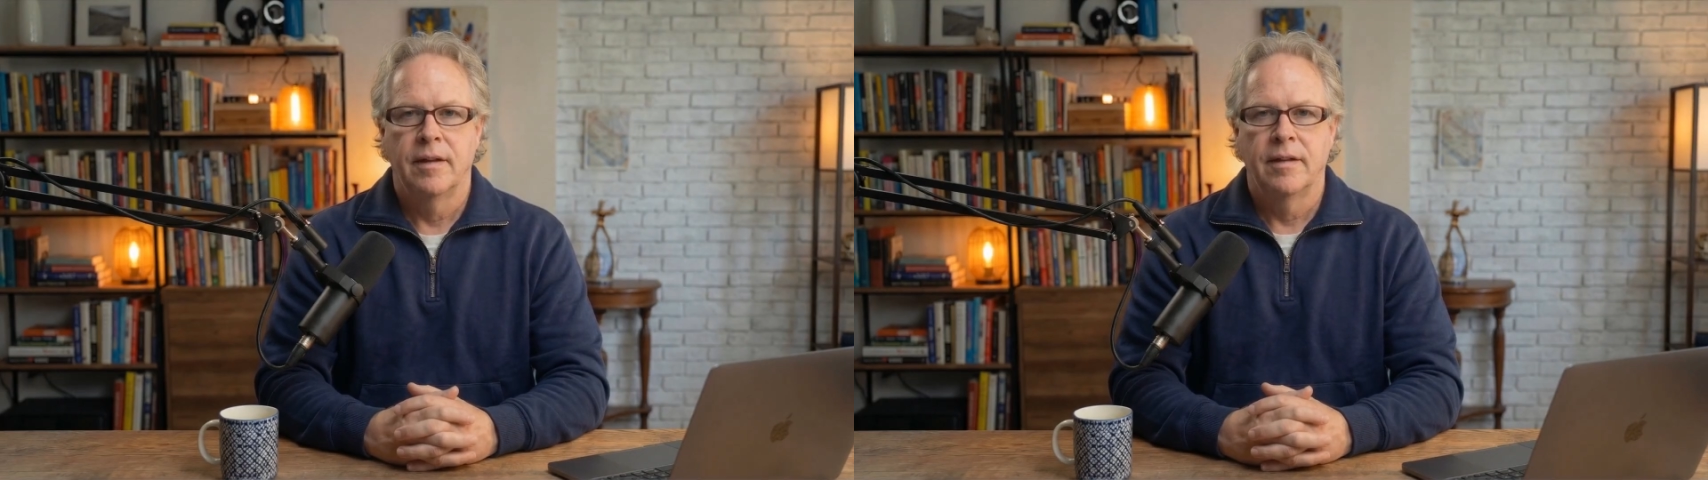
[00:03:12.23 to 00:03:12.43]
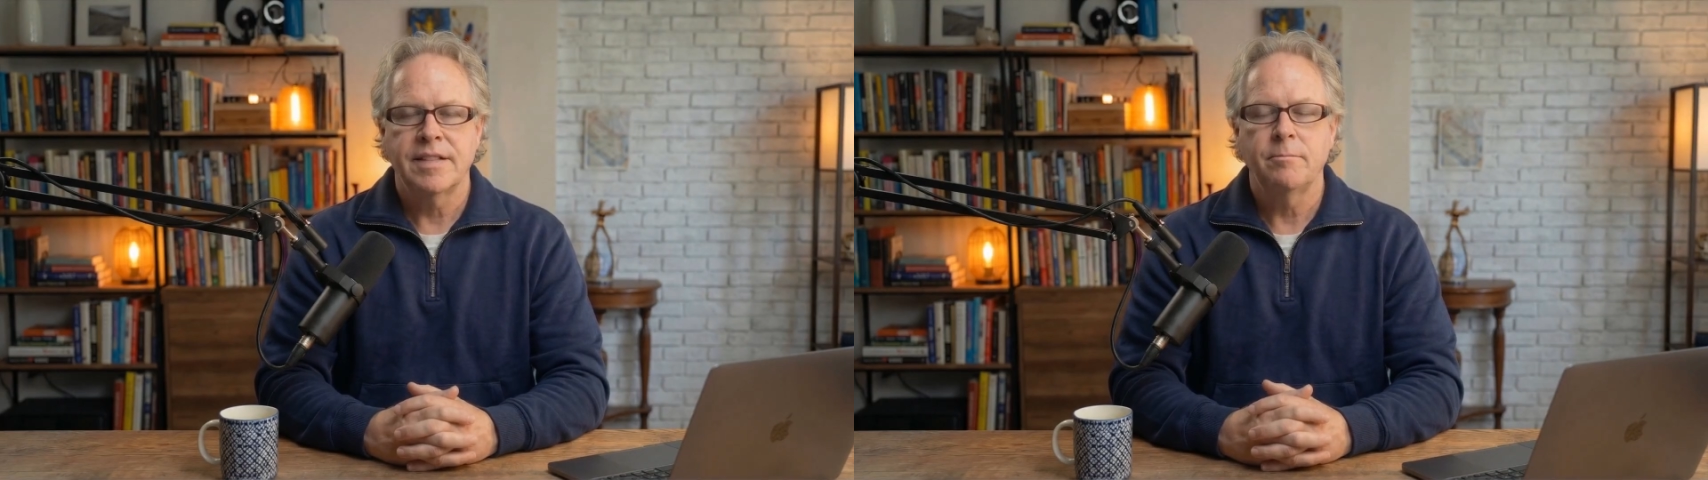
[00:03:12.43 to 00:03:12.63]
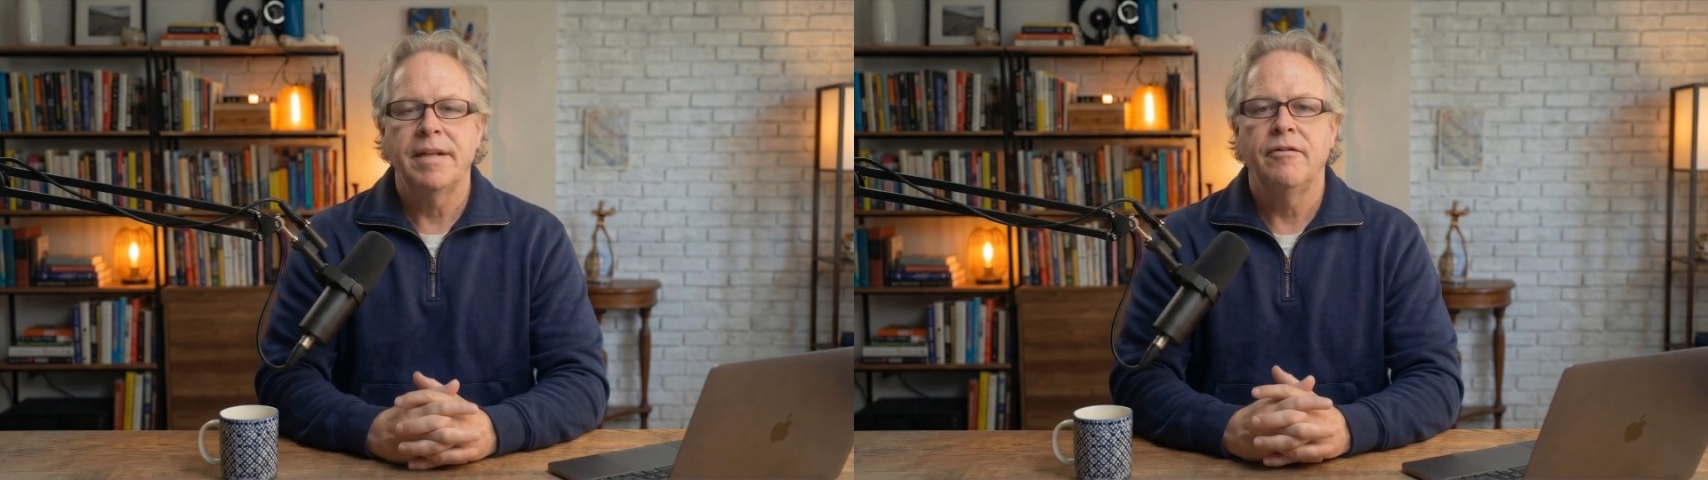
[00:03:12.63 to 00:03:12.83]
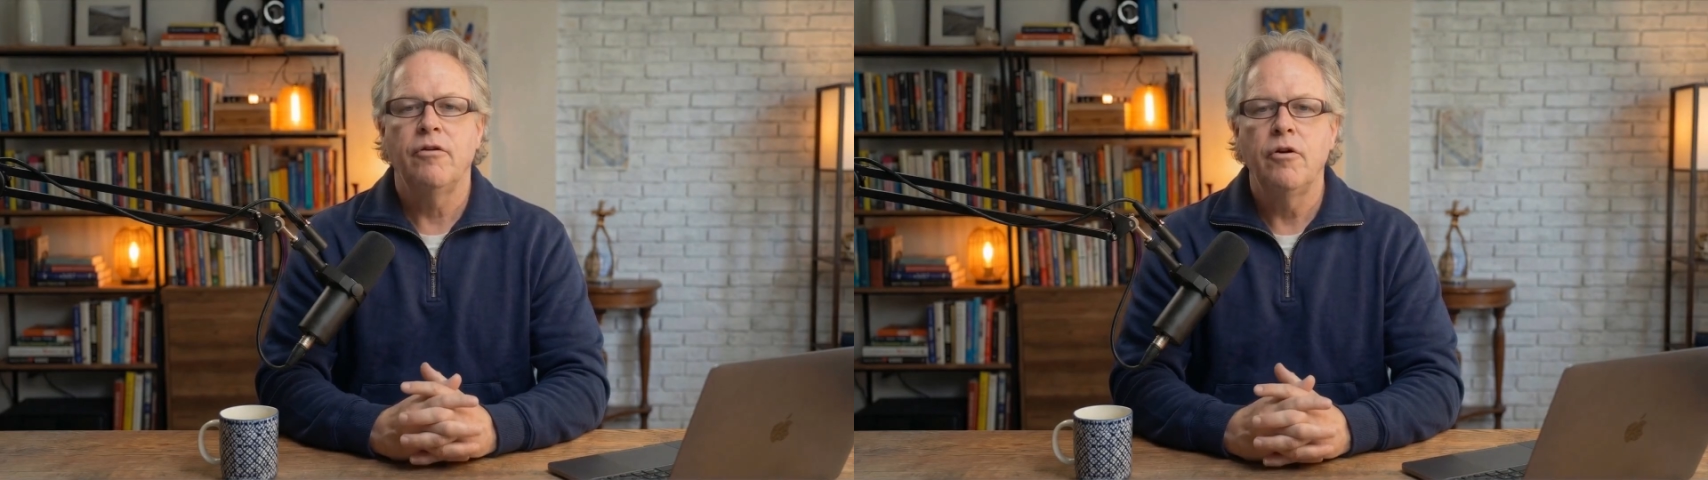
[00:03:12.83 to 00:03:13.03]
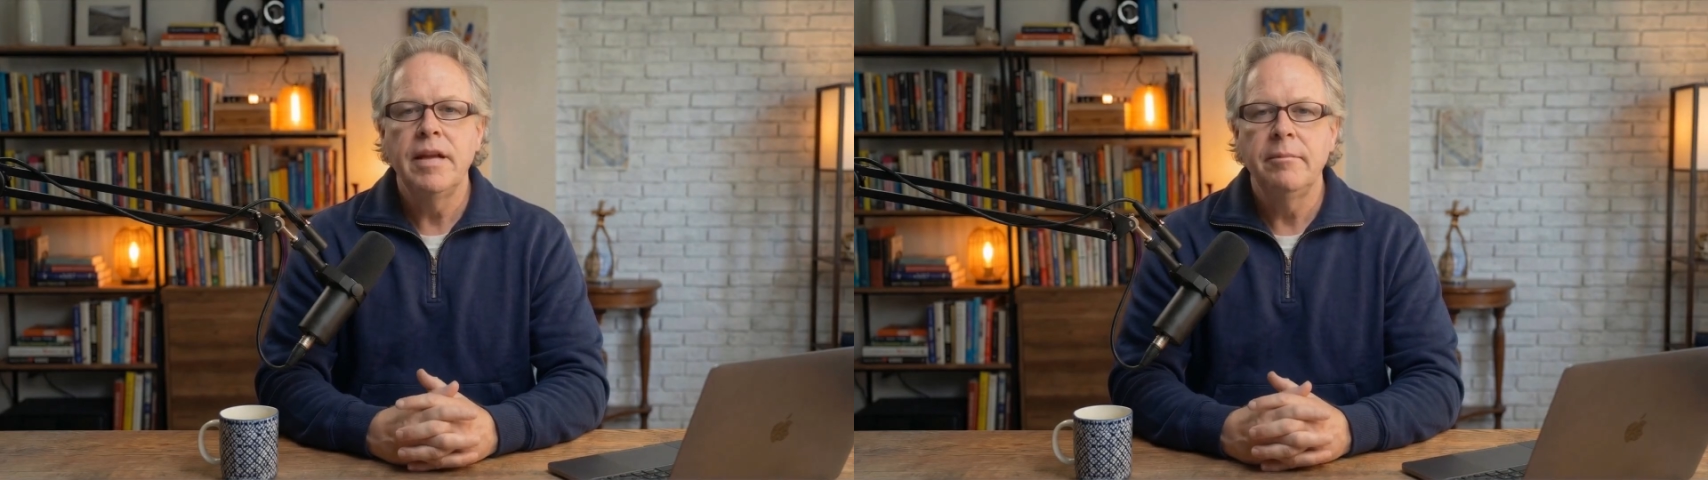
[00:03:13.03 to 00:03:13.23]
They spend
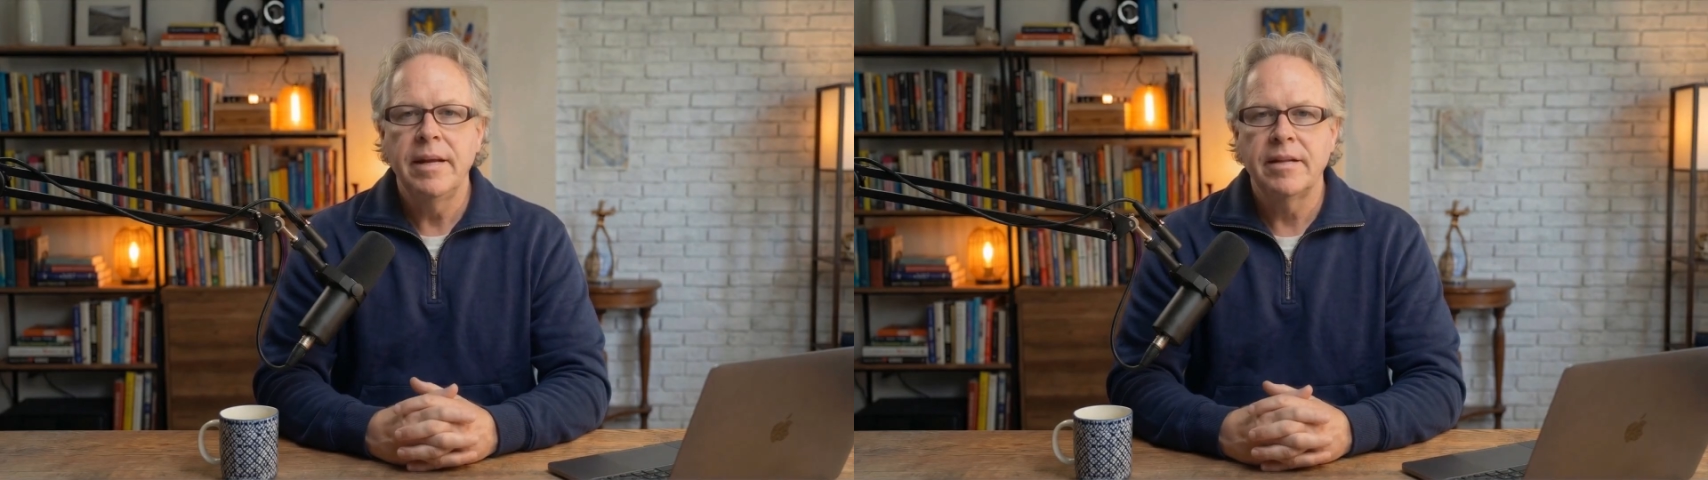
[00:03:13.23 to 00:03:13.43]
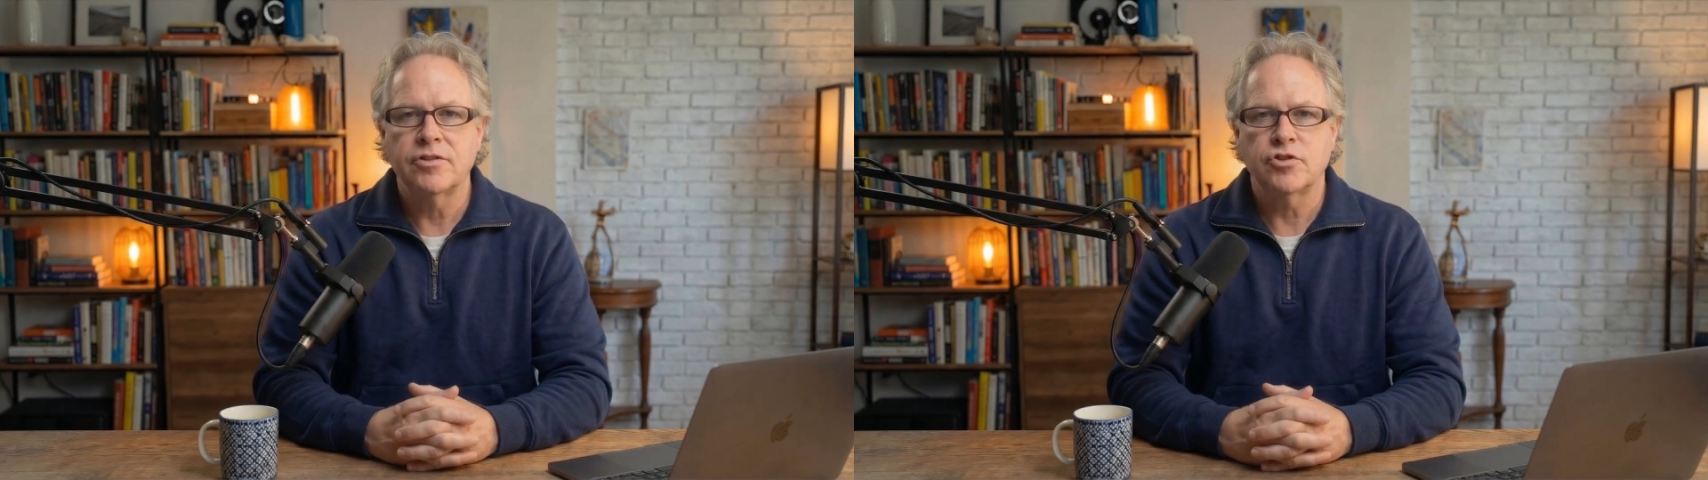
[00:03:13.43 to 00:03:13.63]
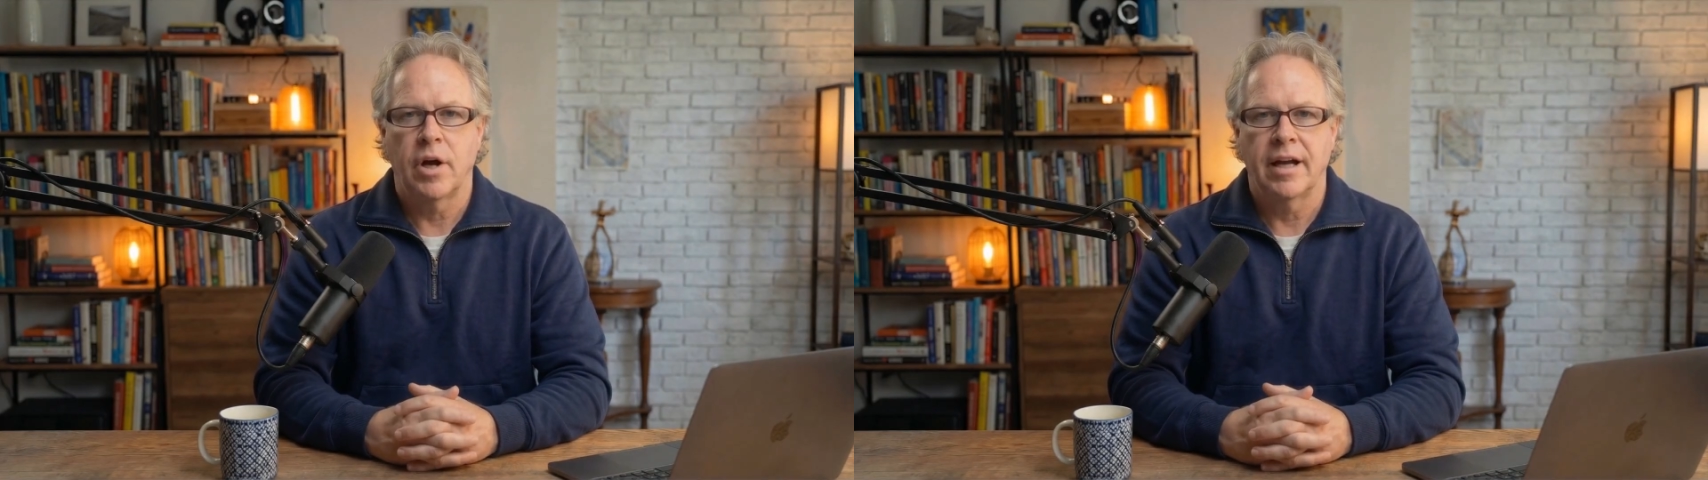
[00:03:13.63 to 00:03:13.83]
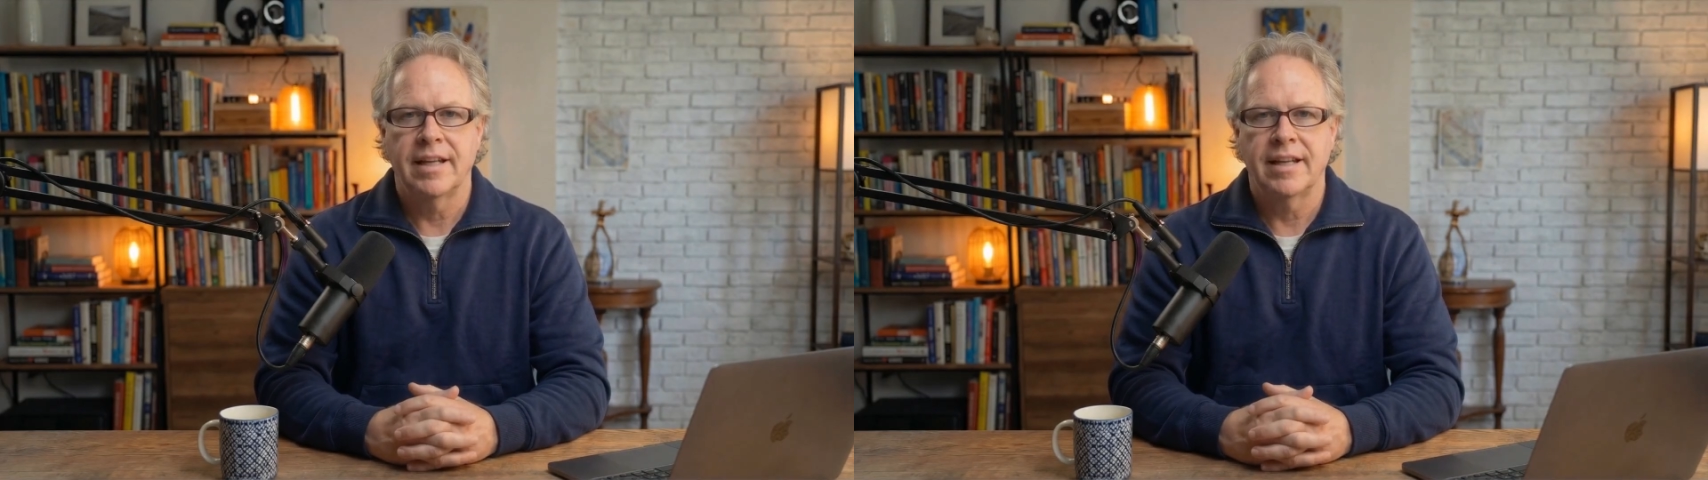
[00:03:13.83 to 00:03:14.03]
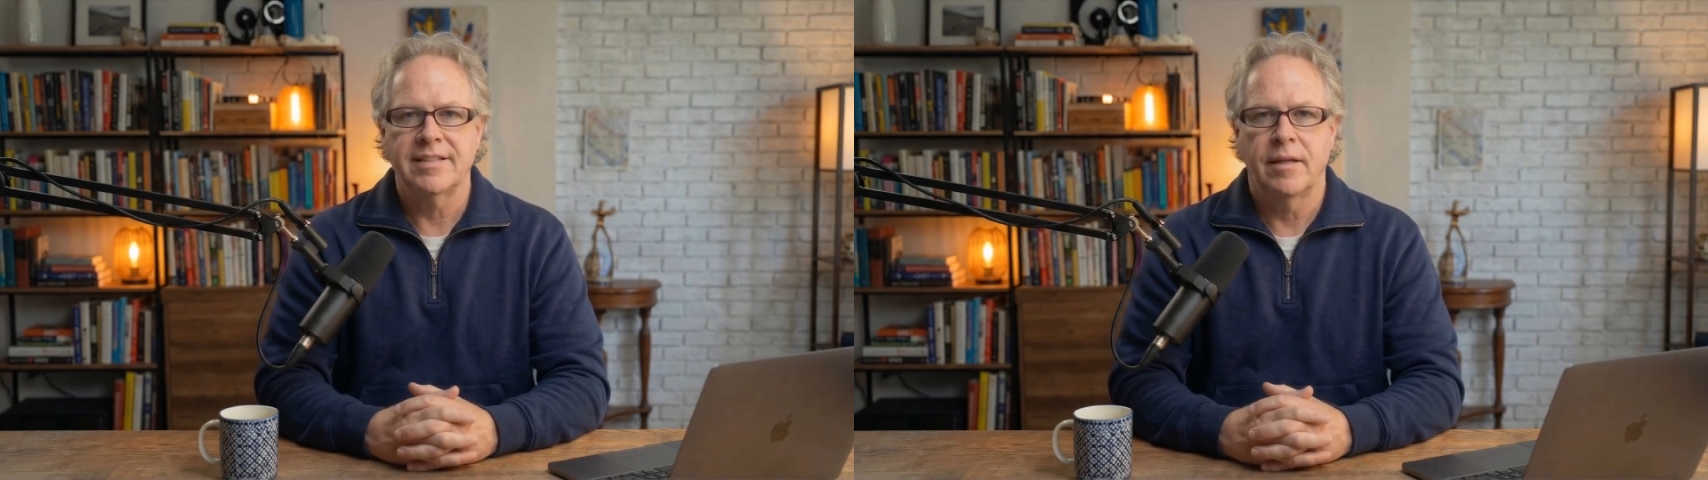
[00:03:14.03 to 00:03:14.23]
30 minutes trying to get